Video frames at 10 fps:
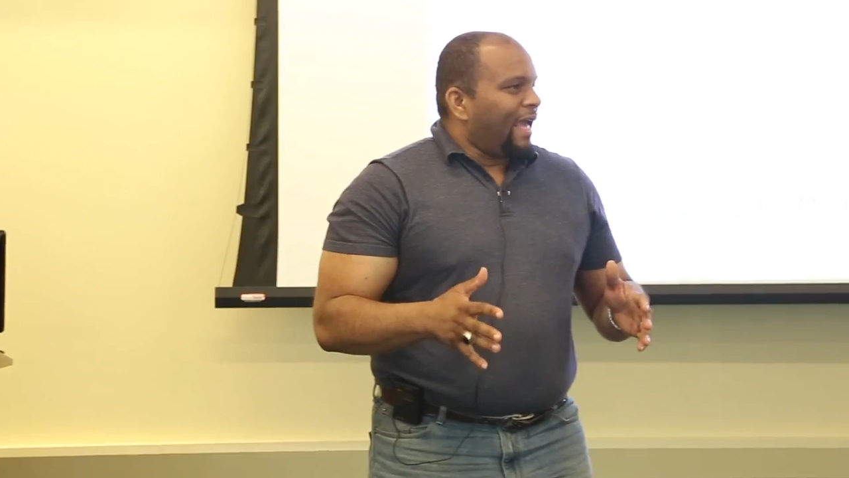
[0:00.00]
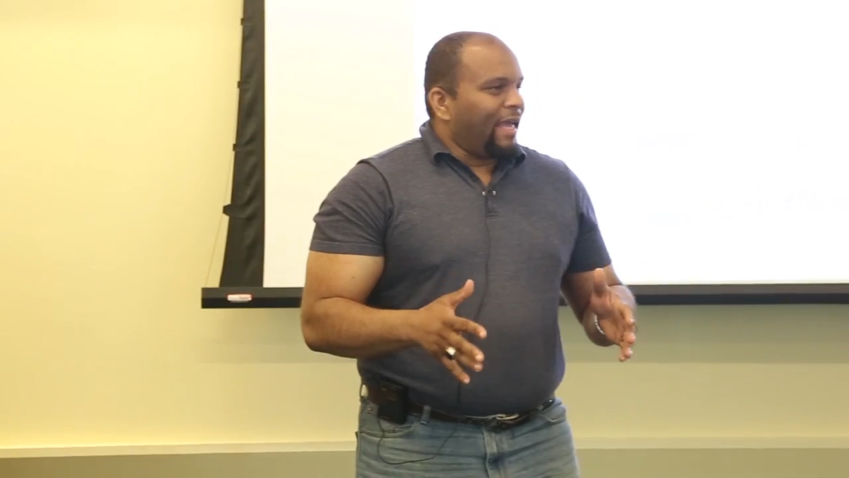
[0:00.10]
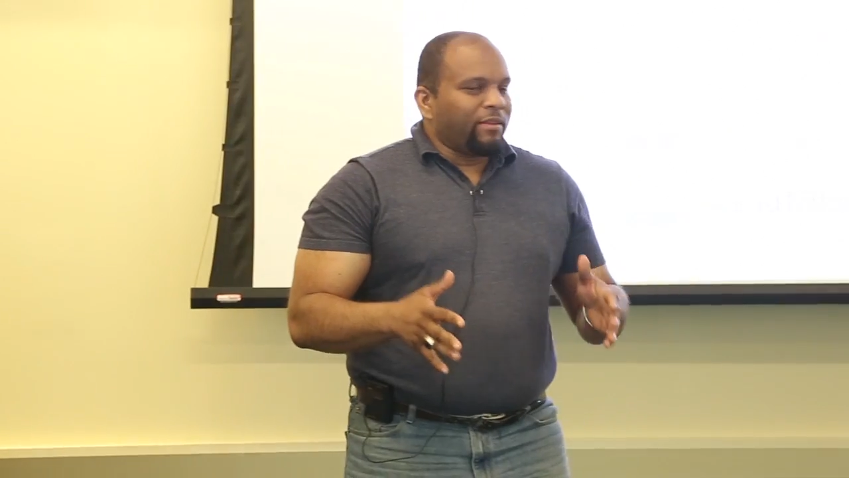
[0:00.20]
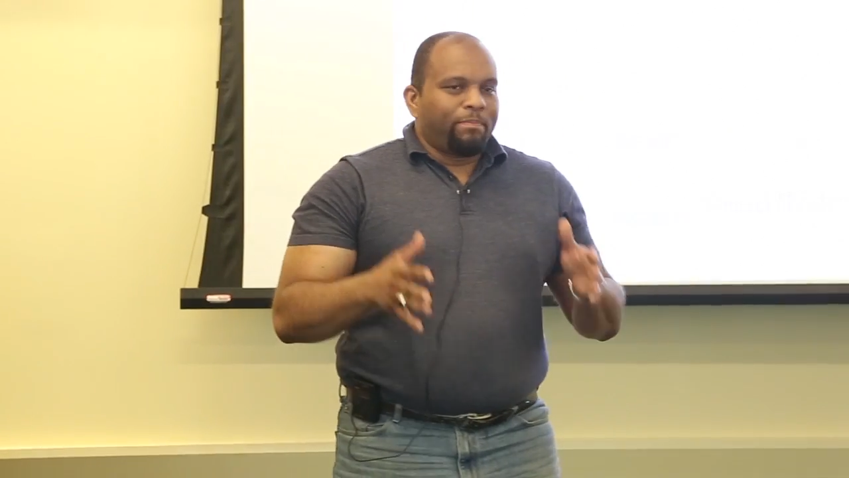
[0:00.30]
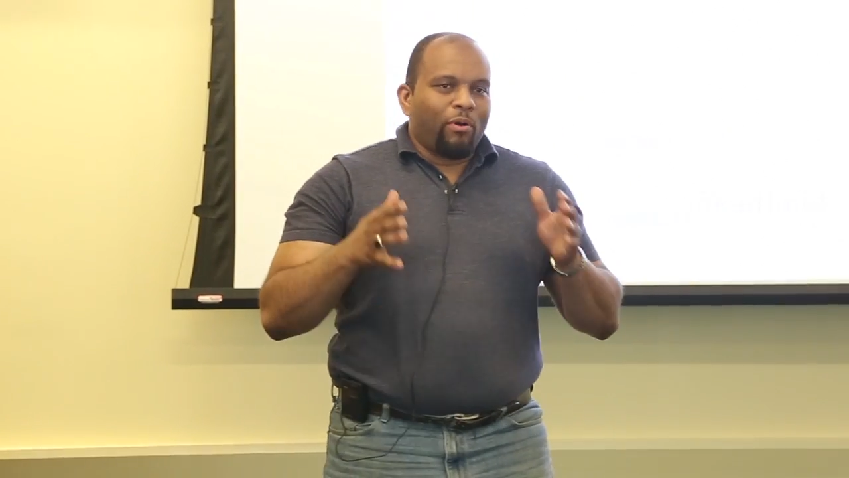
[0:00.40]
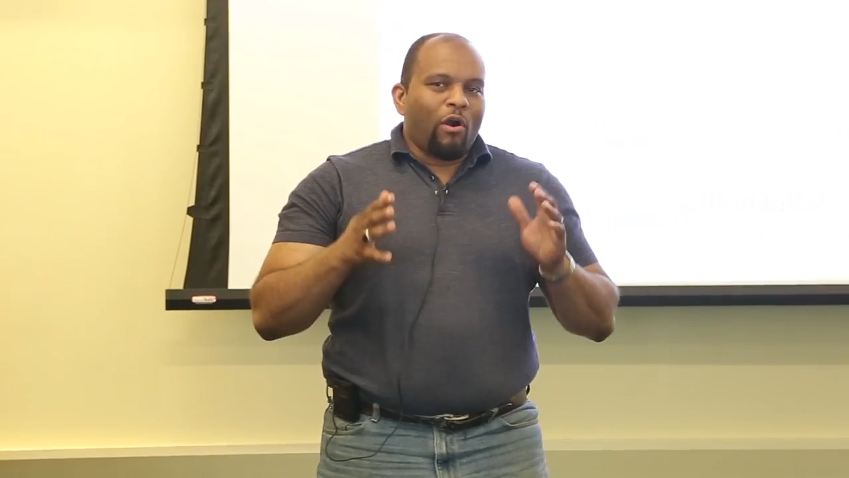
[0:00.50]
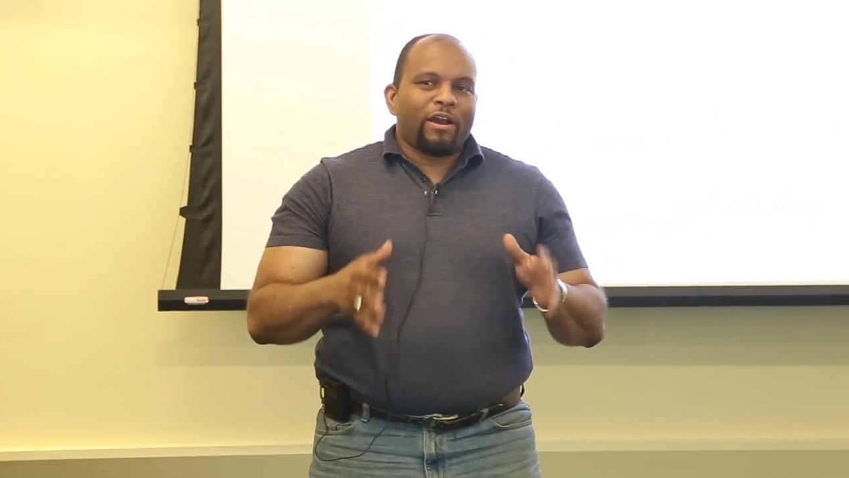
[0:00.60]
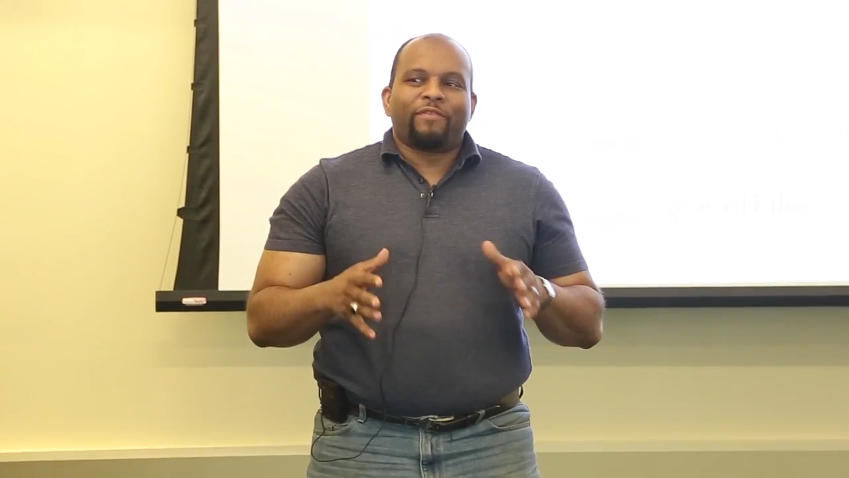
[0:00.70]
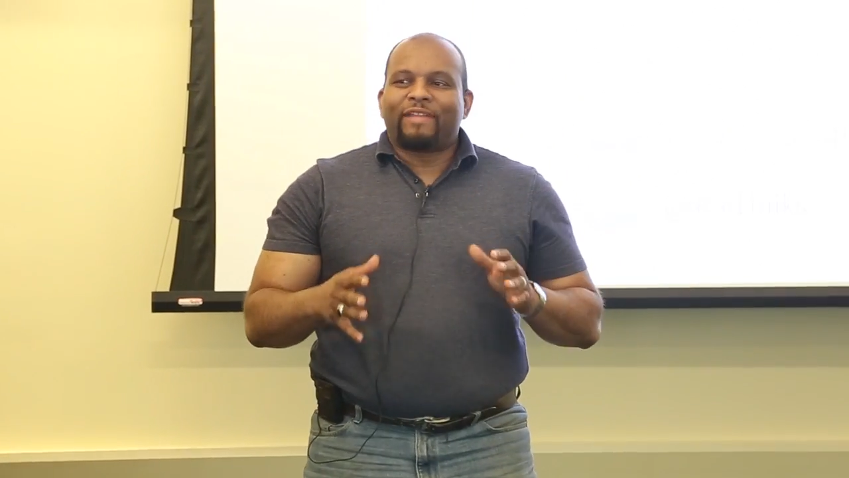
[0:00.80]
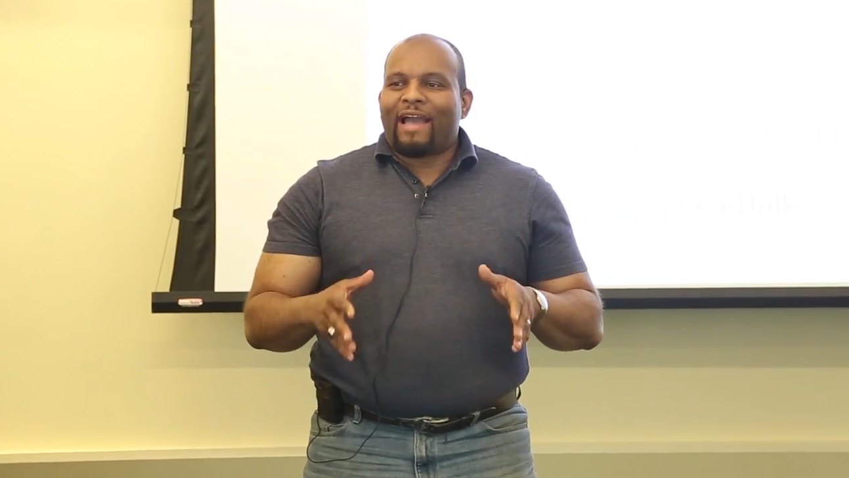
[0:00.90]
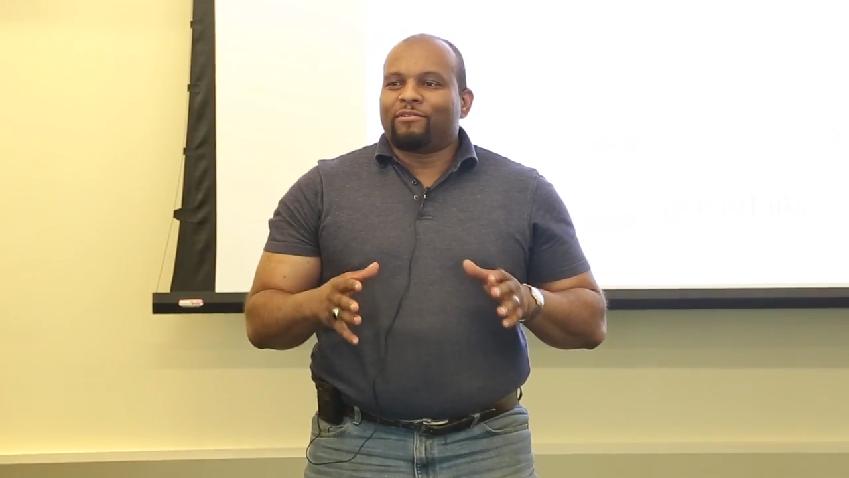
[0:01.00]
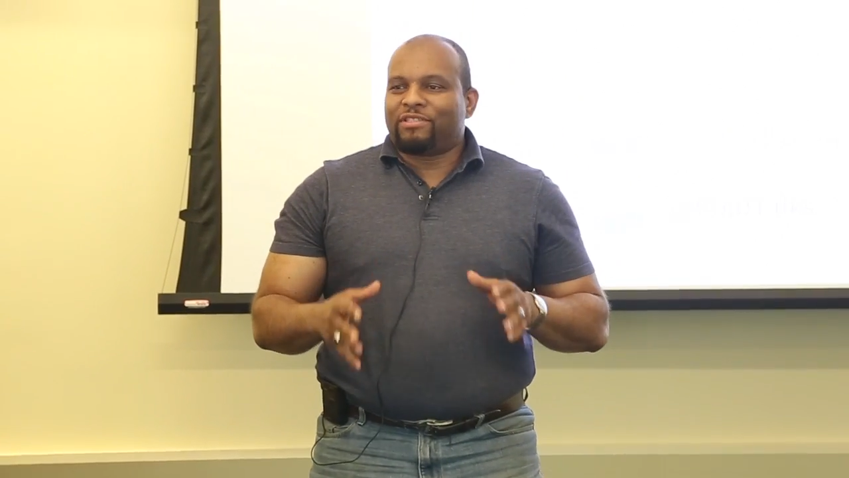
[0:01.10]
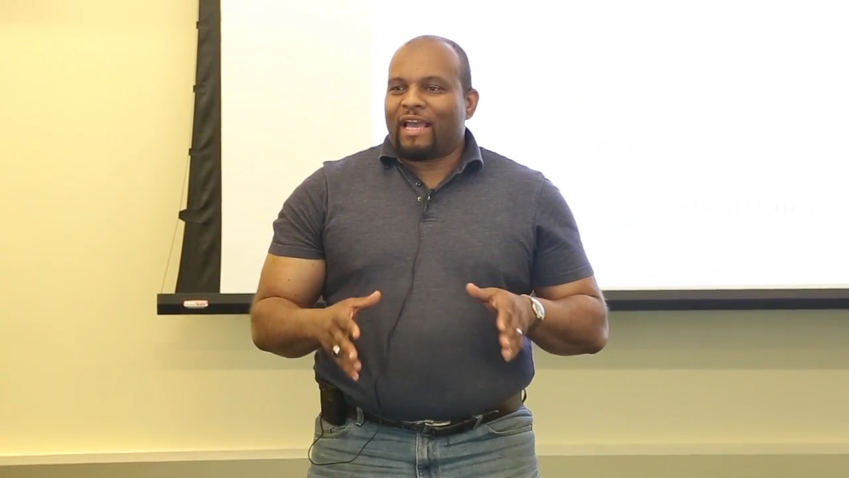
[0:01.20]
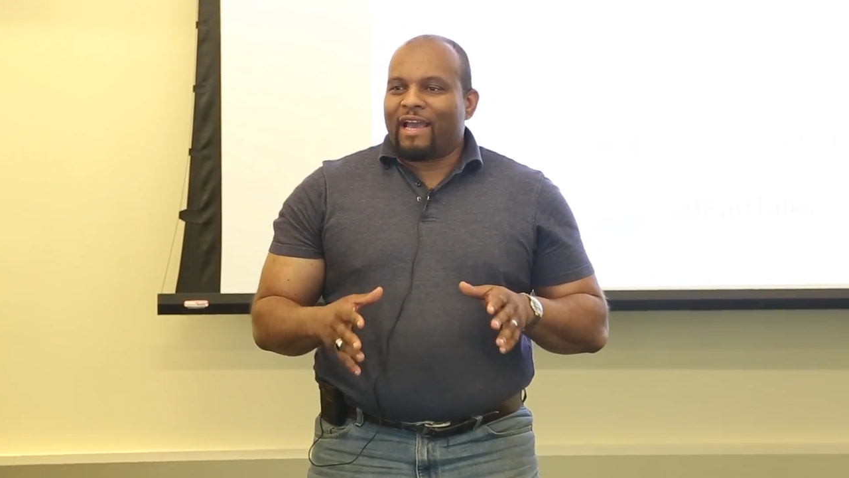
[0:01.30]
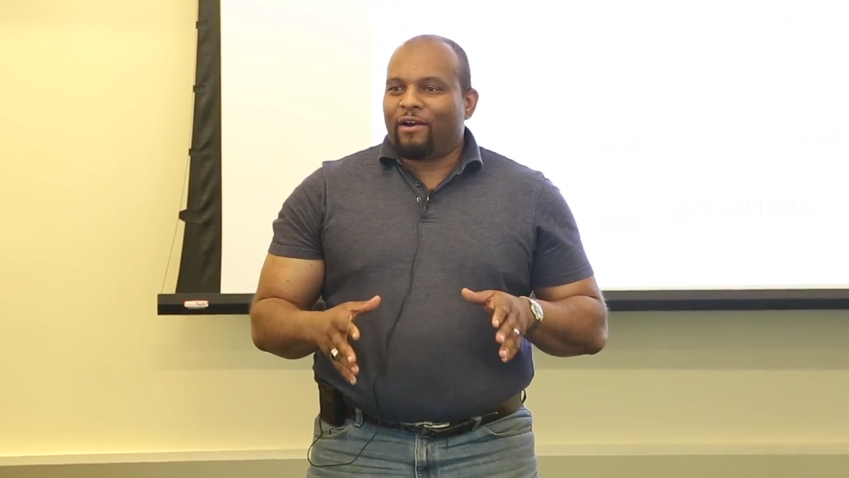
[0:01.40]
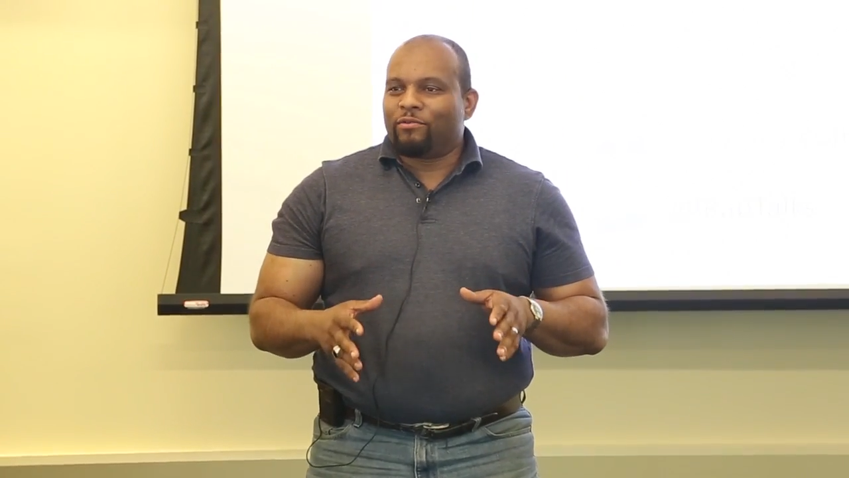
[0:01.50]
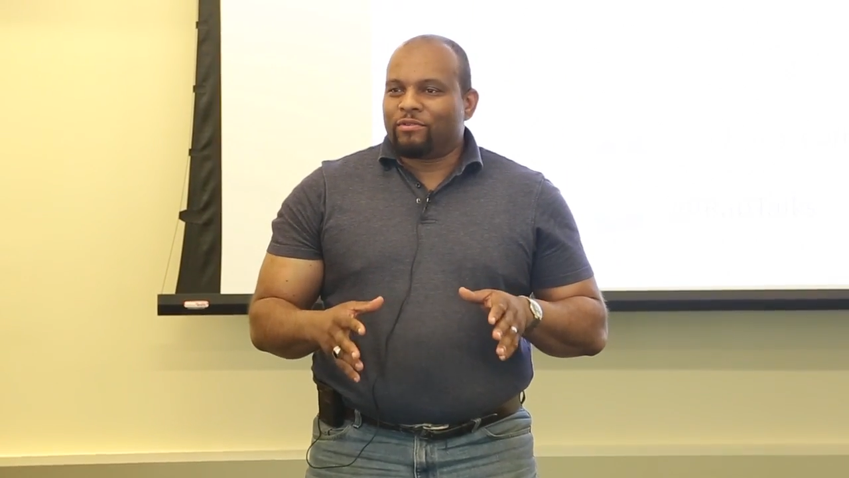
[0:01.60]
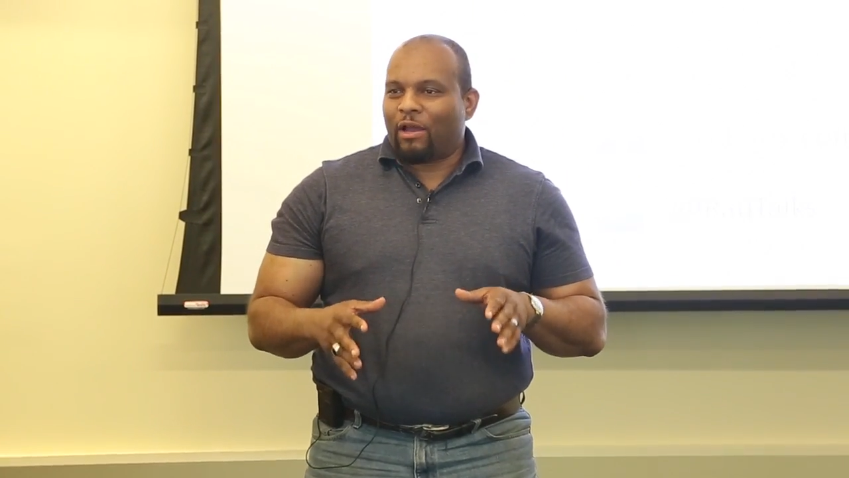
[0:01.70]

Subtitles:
in the part of downtown